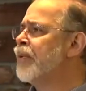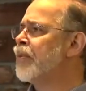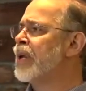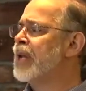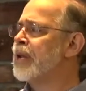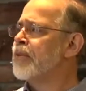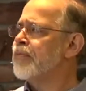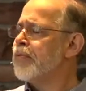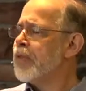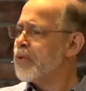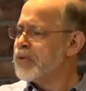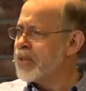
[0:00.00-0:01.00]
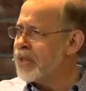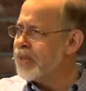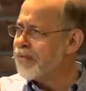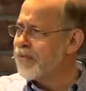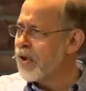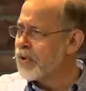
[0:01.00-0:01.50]
when it, the seed
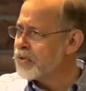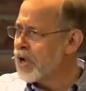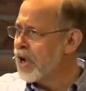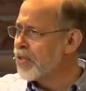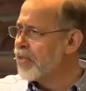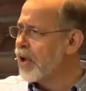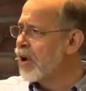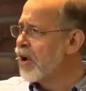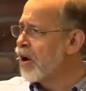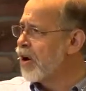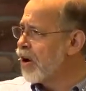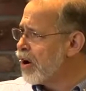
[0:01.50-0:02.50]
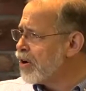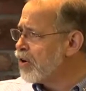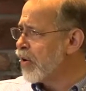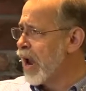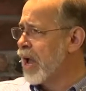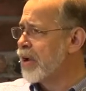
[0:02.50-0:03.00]
that falls on the hard
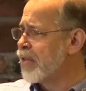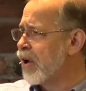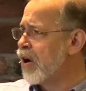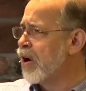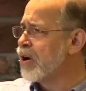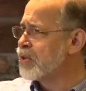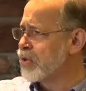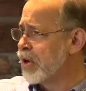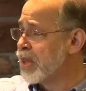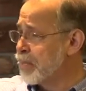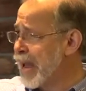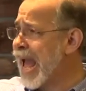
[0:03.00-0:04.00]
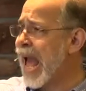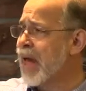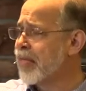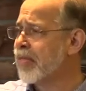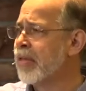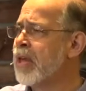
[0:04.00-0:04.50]
ground, on the hard soil, on the
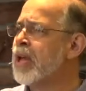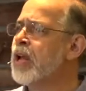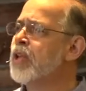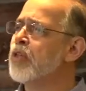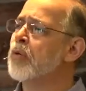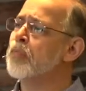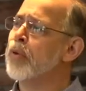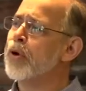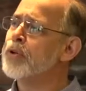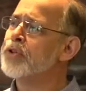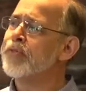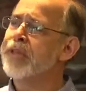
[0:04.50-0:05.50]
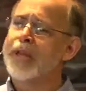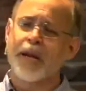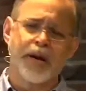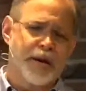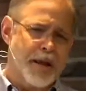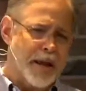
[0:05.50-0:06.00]
path, the birds of the
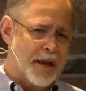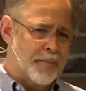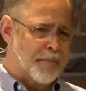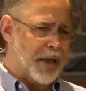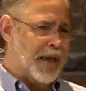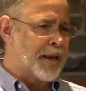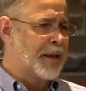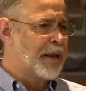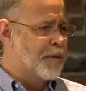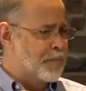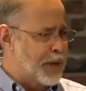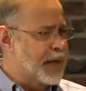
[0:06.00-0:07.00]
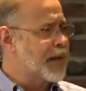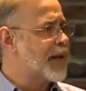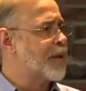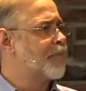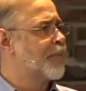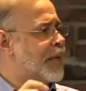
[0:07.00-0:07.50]
air come and pick it
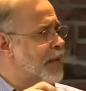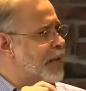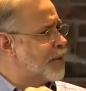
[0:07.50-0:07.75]
up, eat